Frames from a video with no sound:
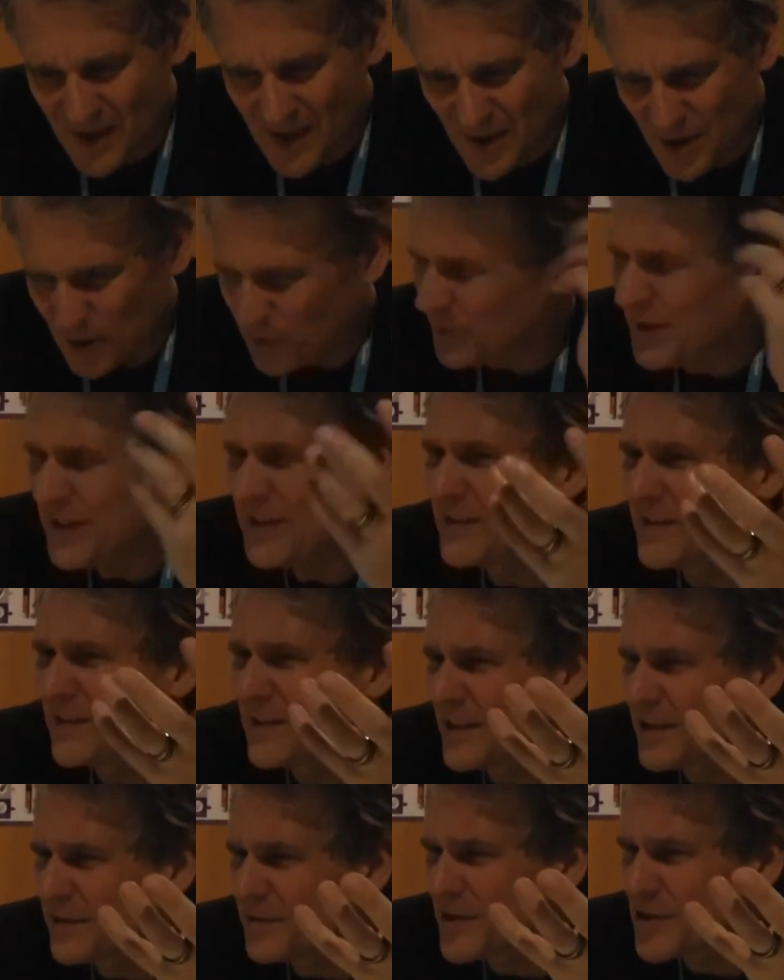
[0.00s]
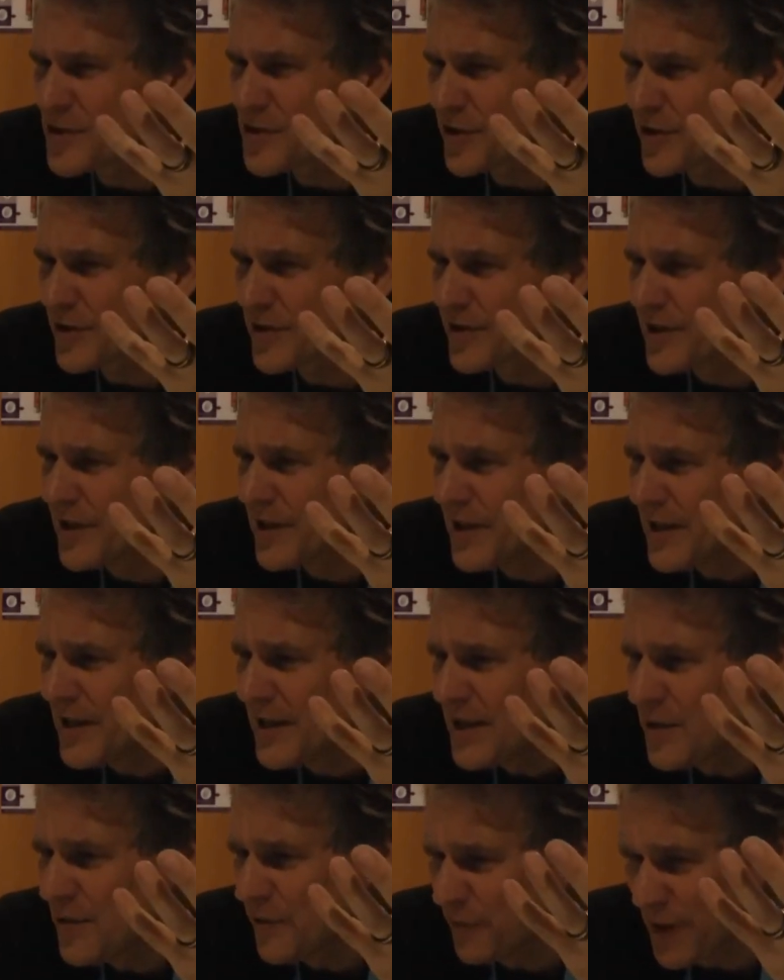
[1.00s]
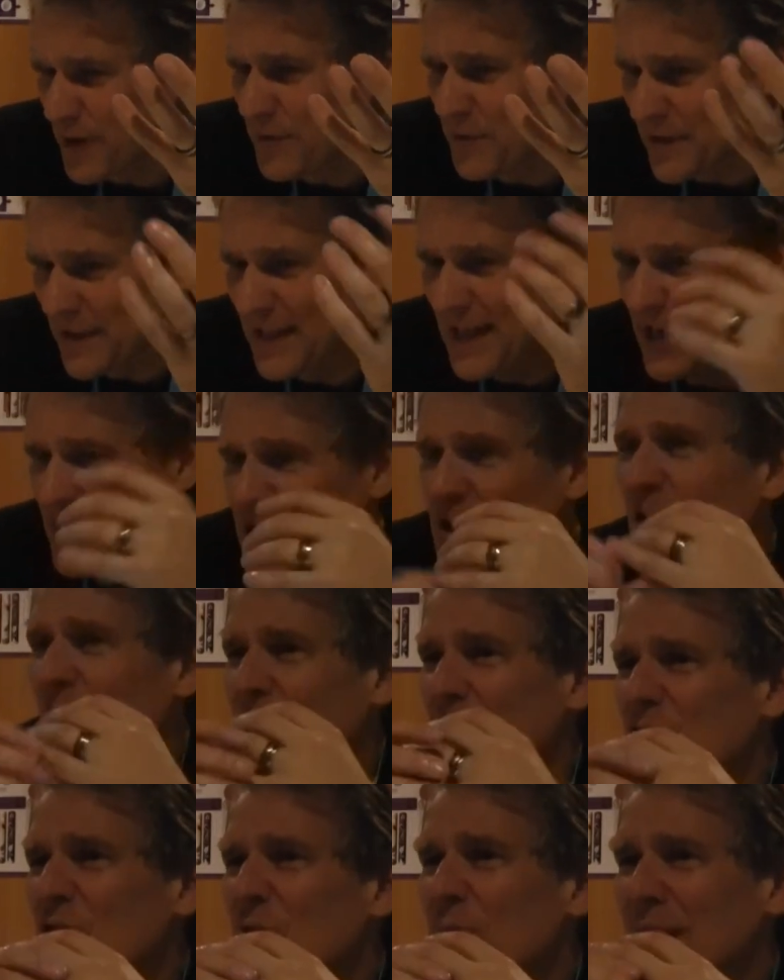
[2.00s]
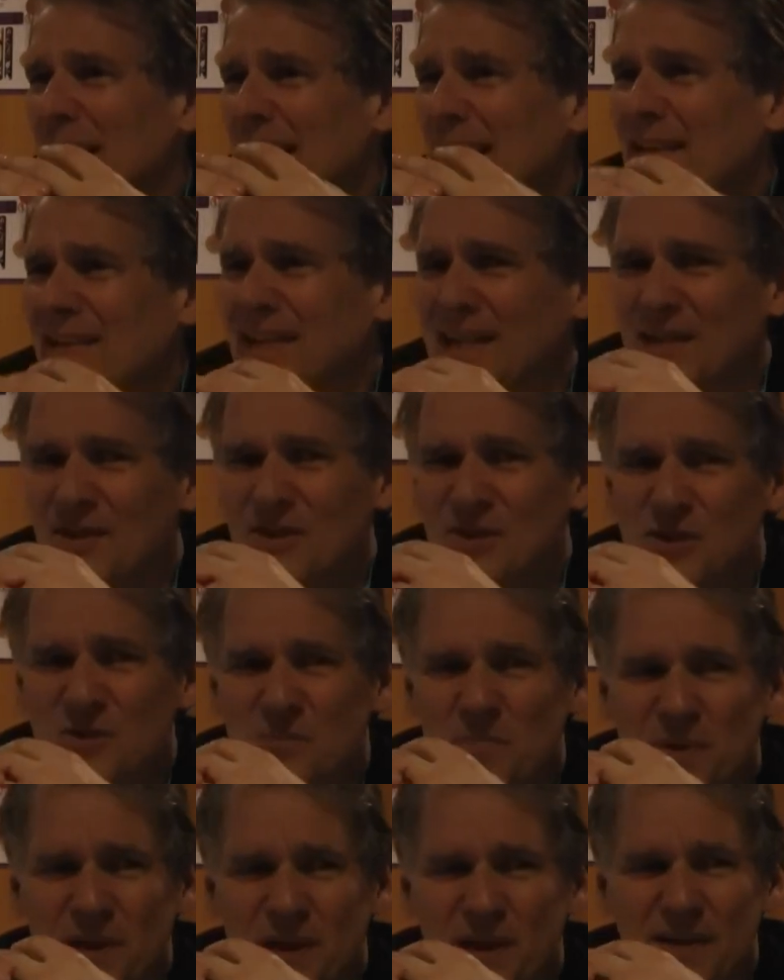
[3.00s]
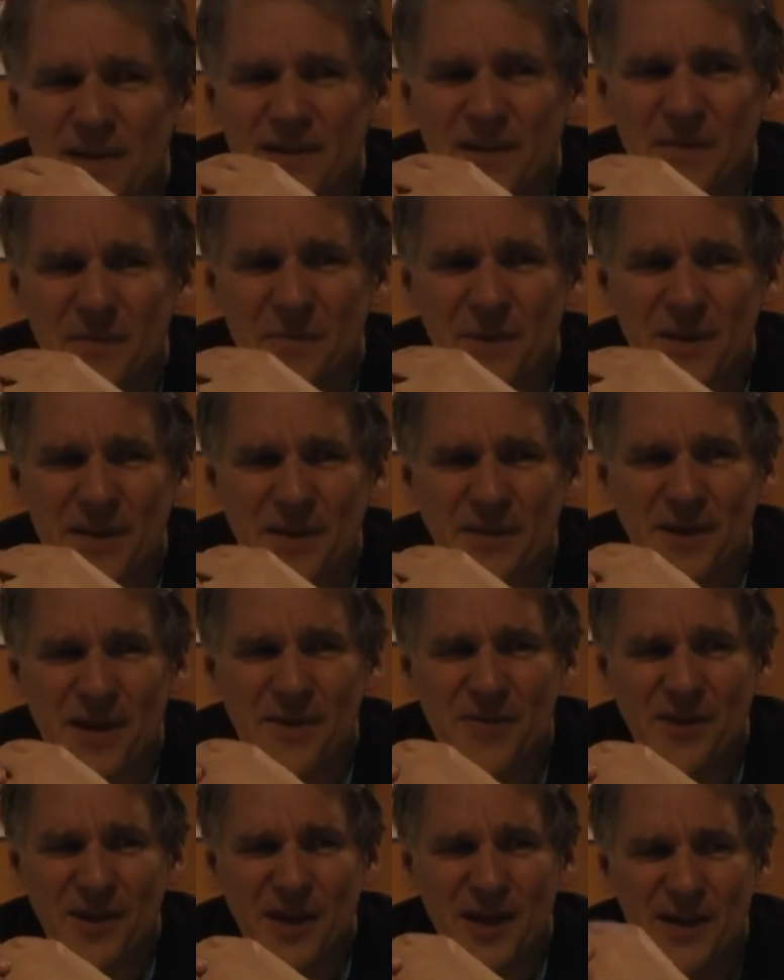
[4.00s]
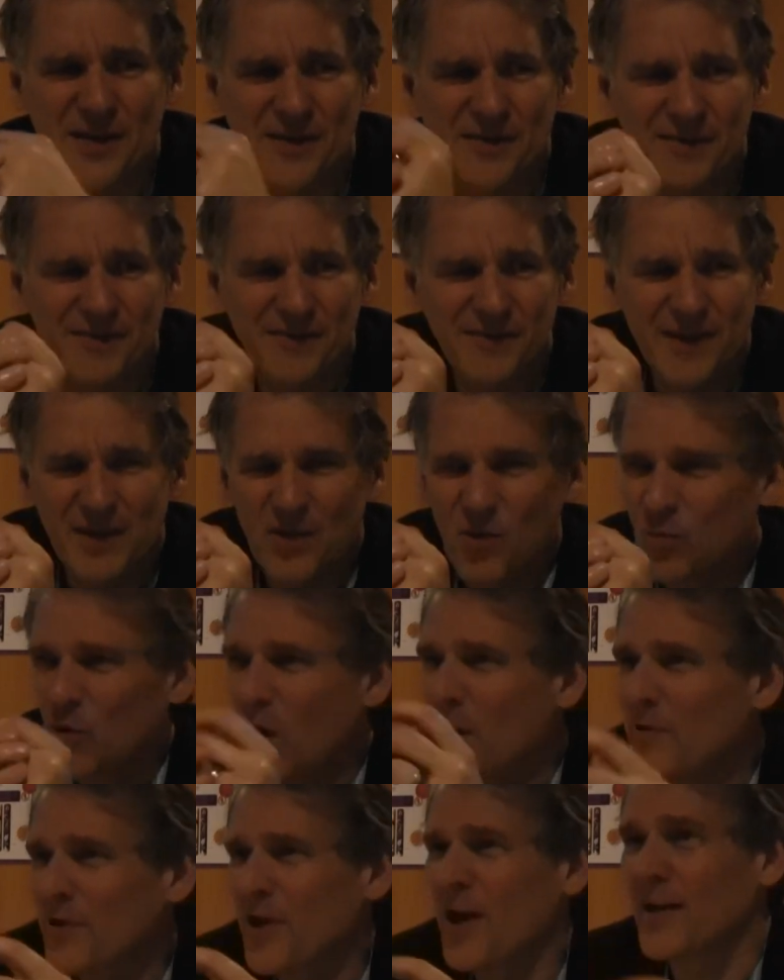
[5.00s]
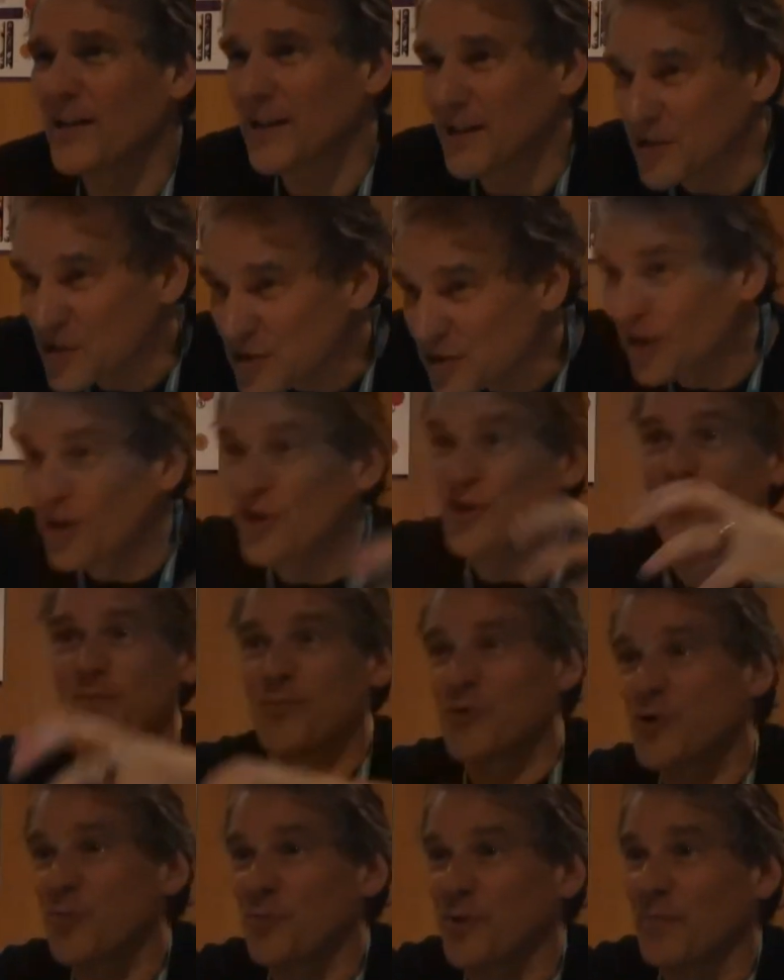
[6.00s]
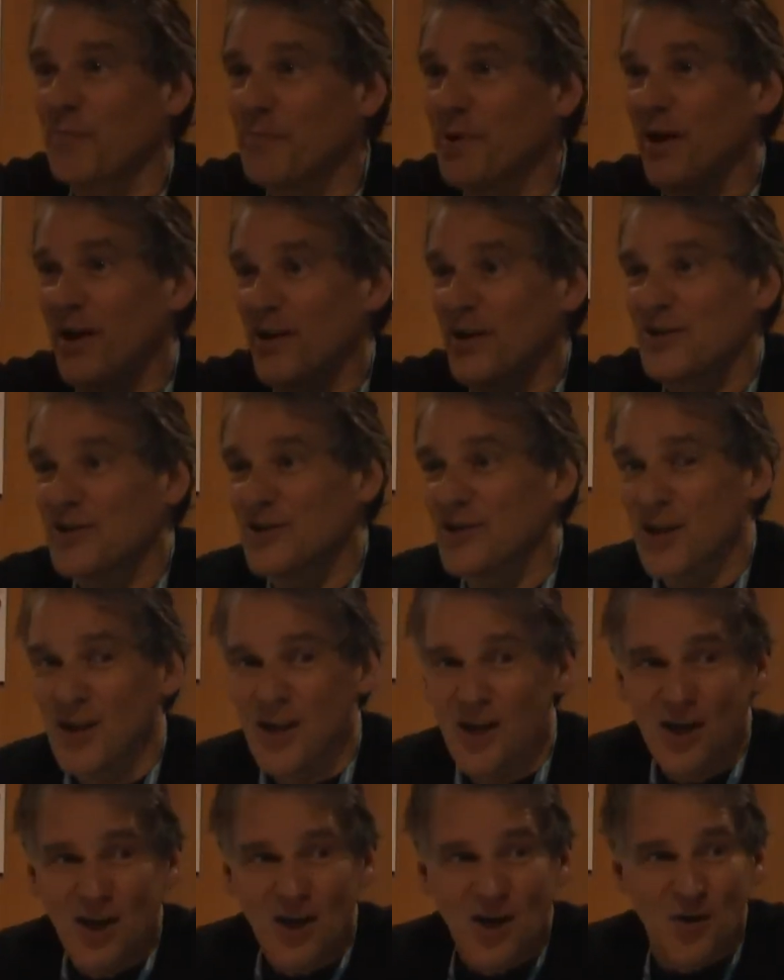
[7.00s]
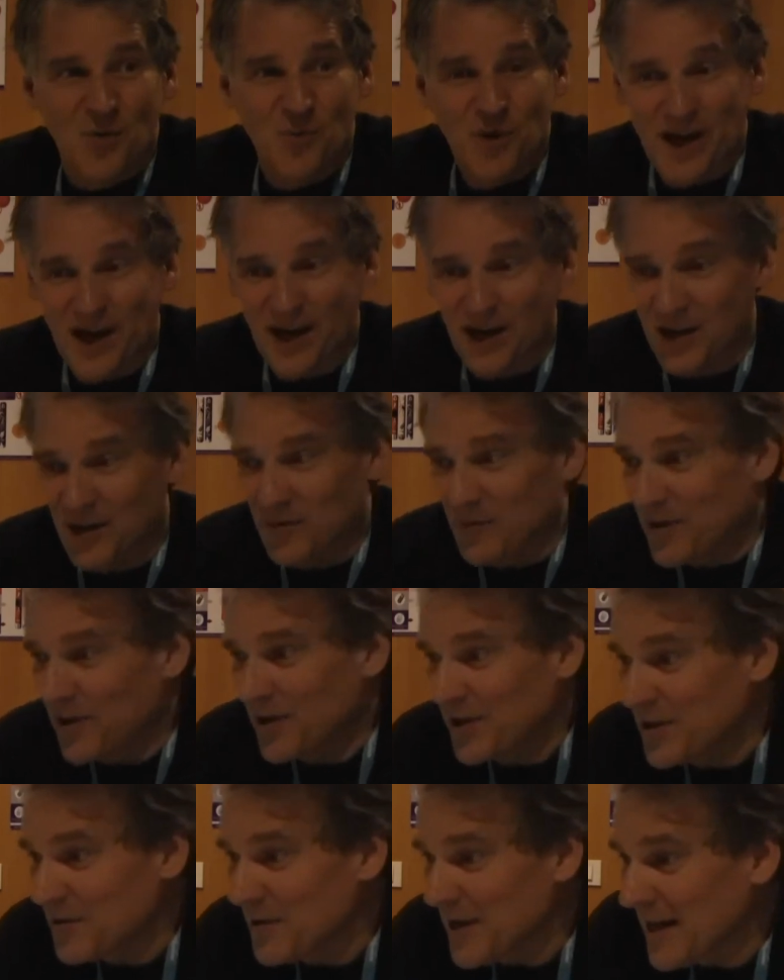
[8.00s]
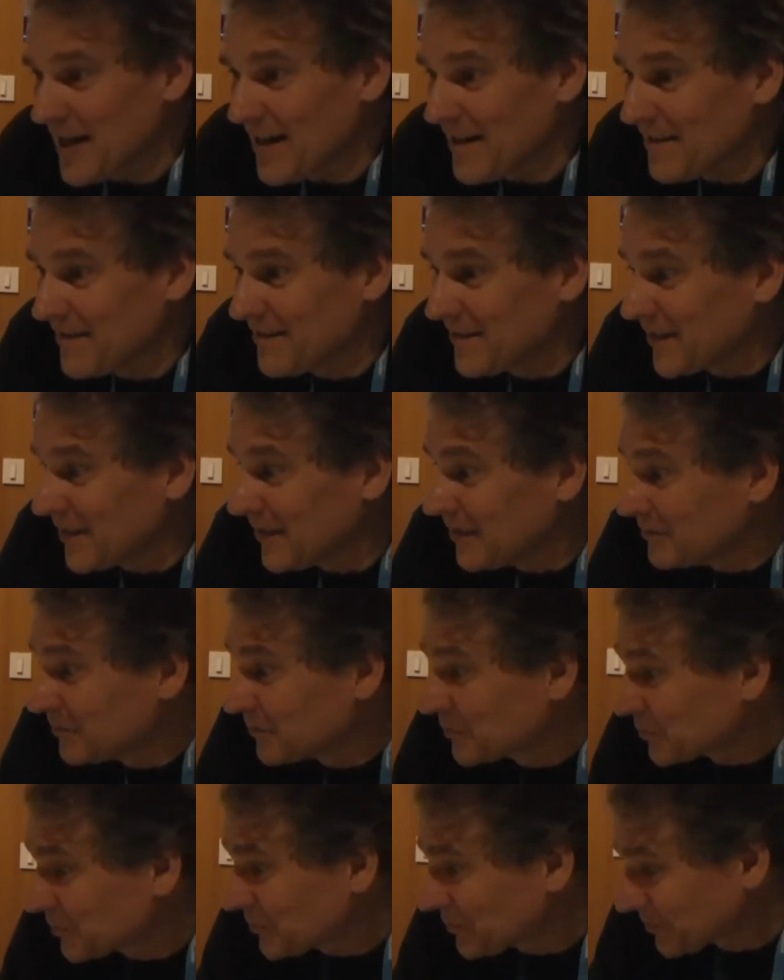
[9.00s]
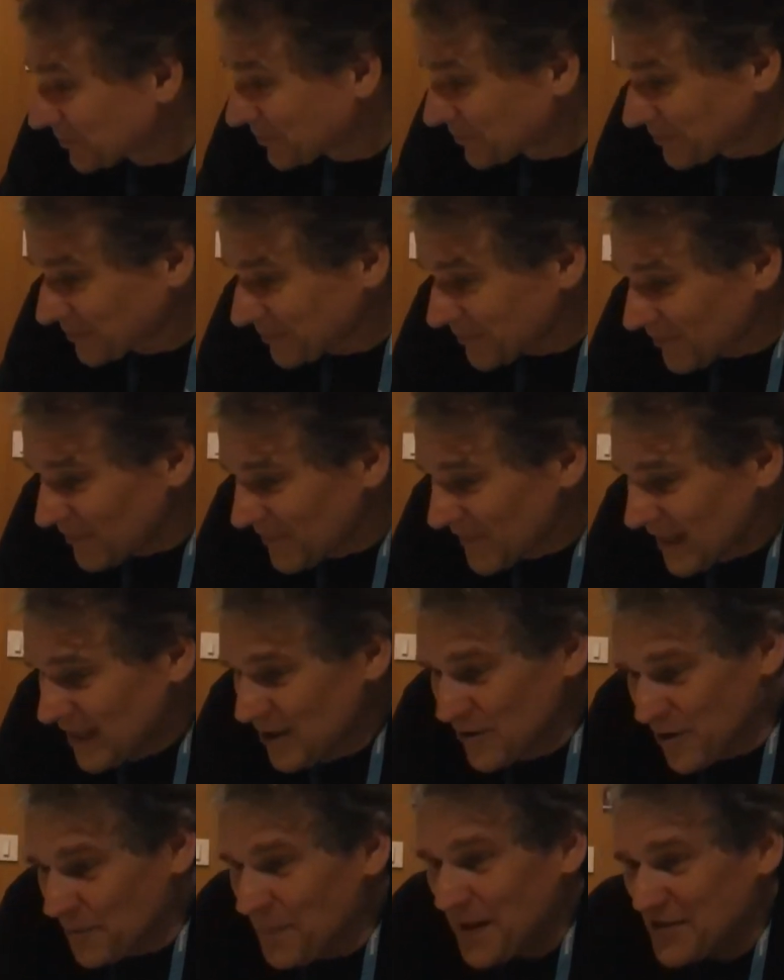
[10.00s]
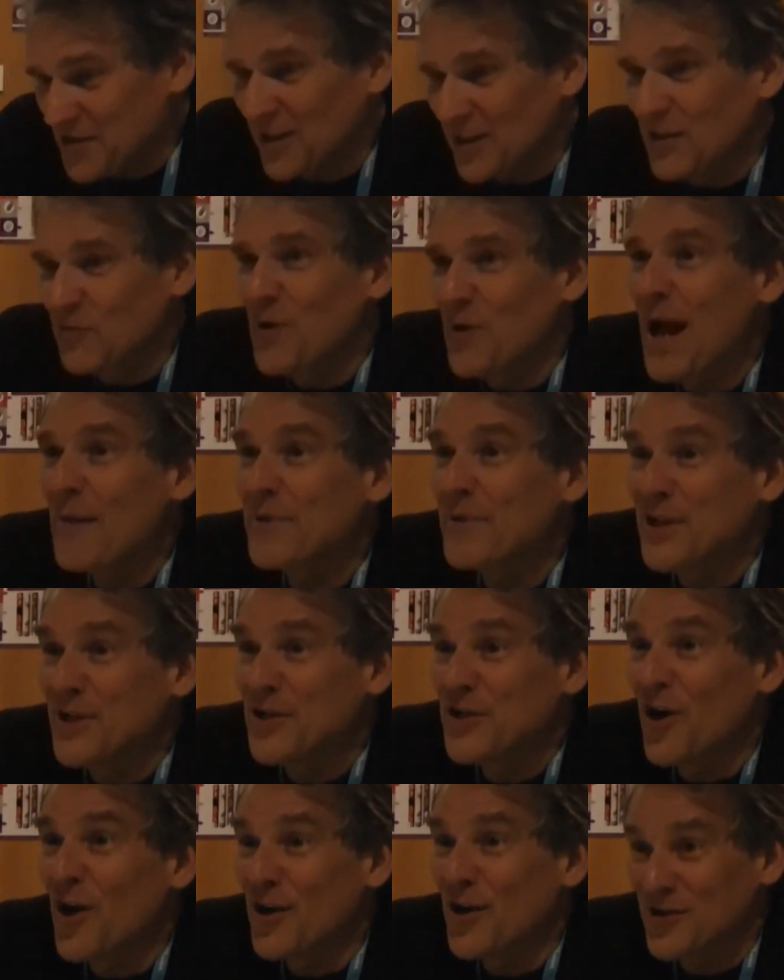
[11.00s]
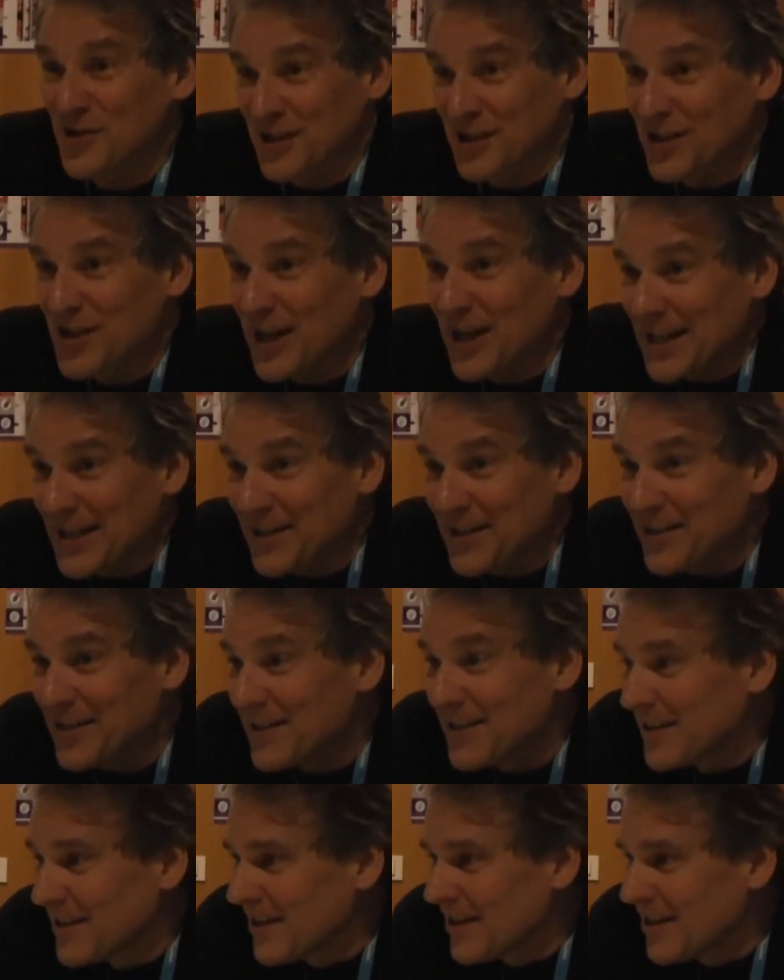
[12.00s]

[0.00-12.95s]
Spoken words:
written literature, you frequently get non-human aliens, but they're either kind of, you know, Robert Heinlein's Starship Trooper bugs, where you have, you know, they're basically rabid dogs in chitin,